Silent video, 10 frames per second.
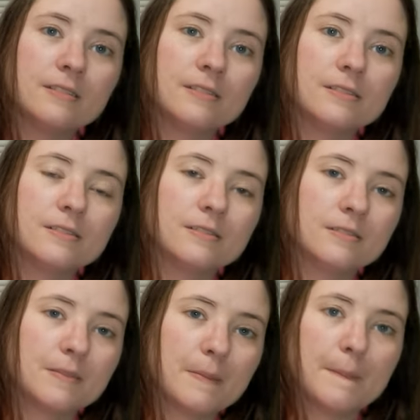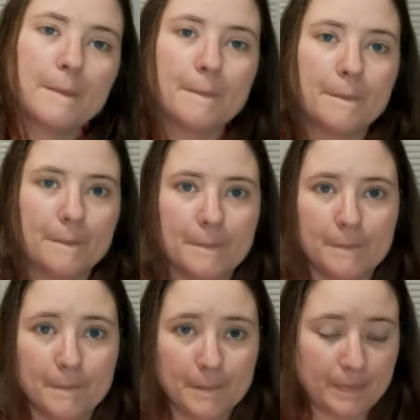
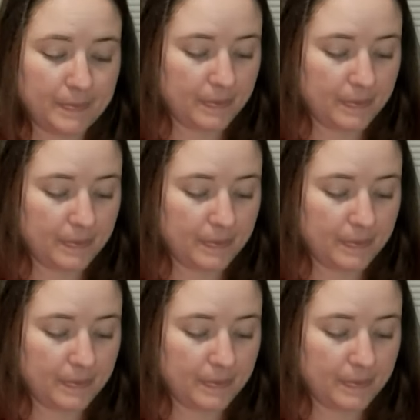Nothing is said.